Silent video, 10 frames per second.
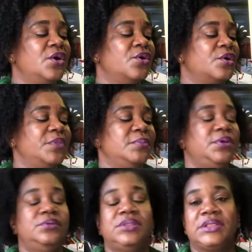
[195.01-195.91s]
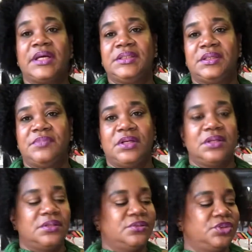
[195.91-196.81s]
or maybe you just like something a
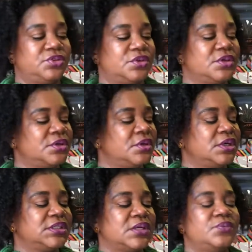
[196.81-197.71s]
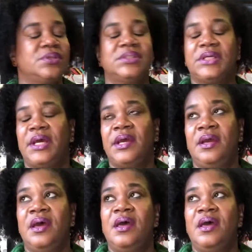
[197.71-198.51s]
little stronger, because I will say,